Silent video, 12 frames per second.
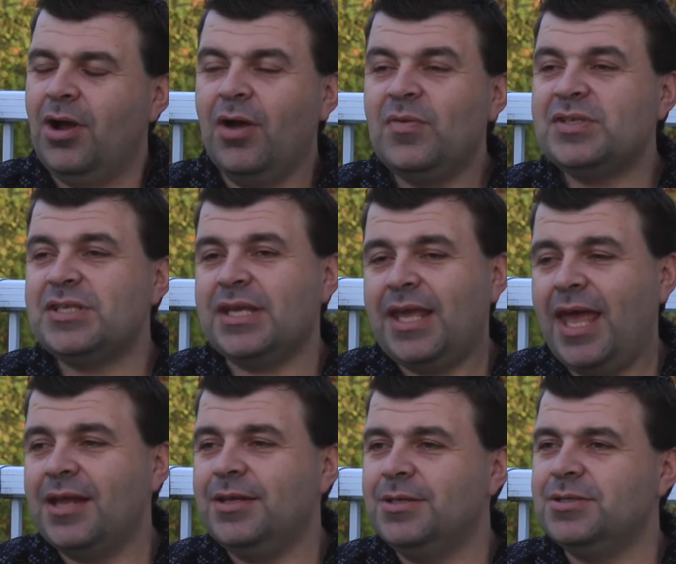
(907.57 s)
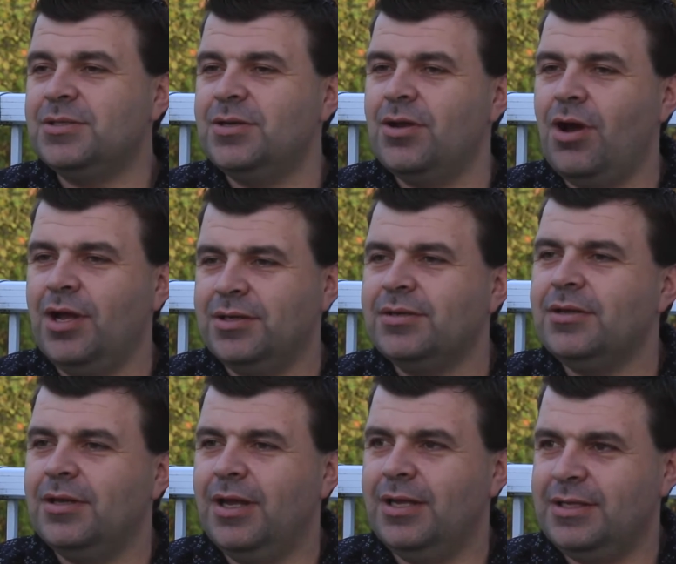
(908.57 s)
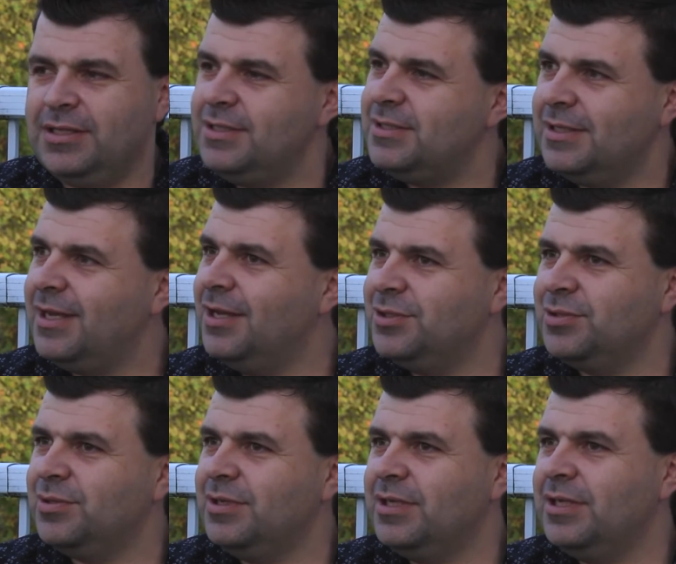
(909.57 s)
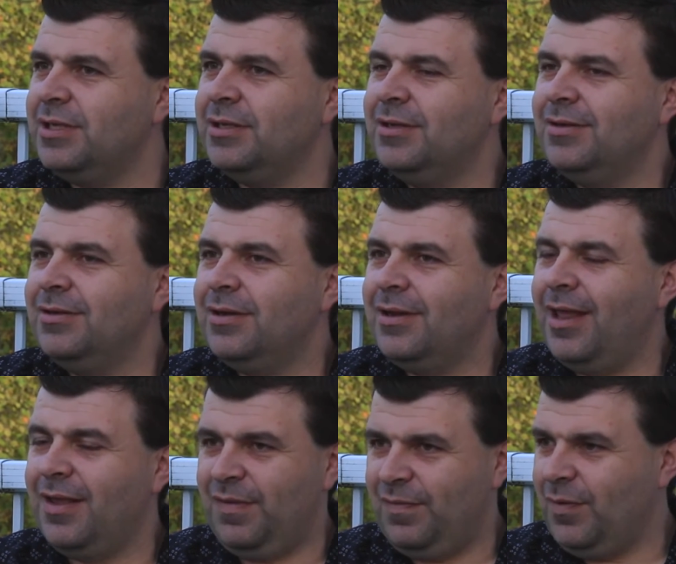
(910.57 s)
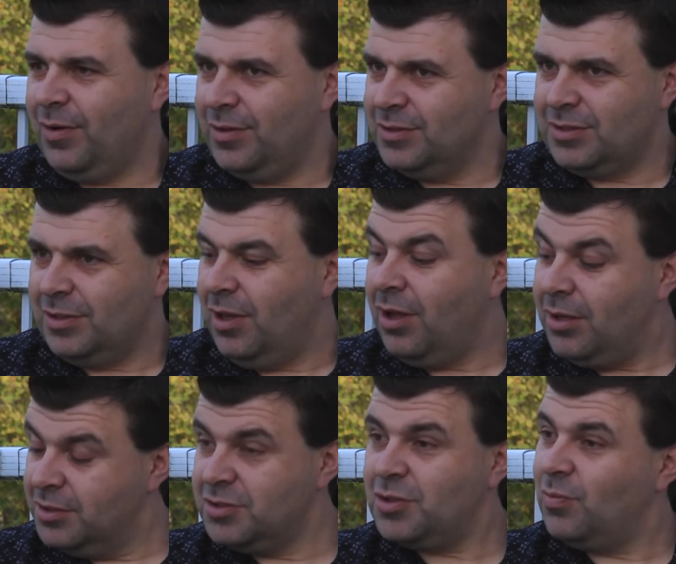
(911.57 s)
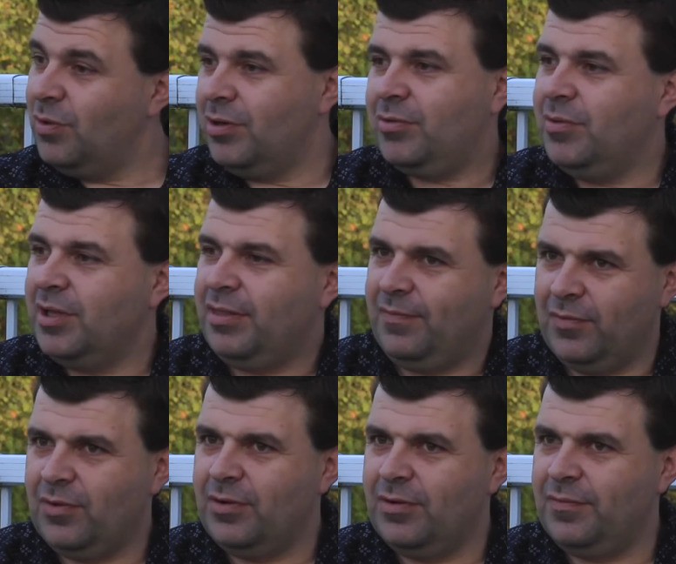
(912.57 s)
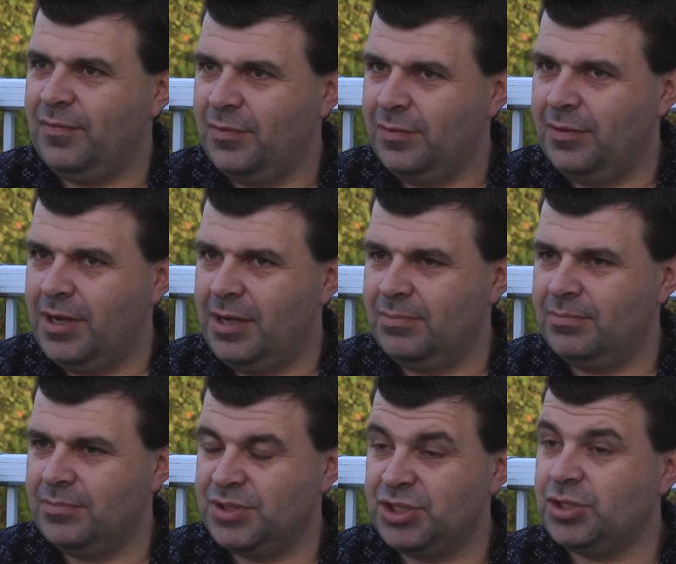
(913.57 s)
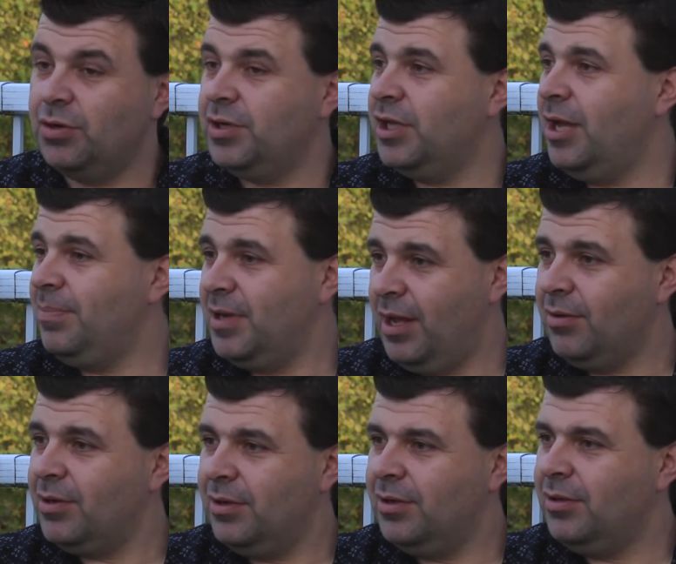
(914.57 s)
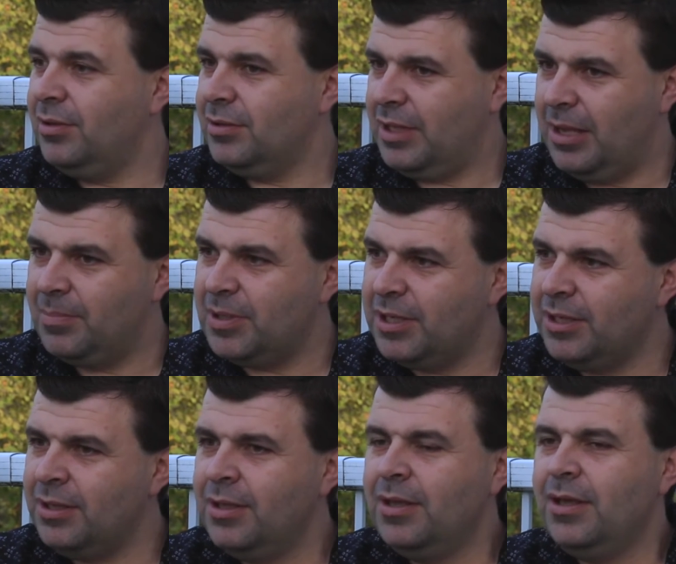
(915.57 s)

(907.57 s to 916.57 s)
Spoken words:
Obviously, Canada's not an easy country as far as laws to work with for starting up an alcohol company.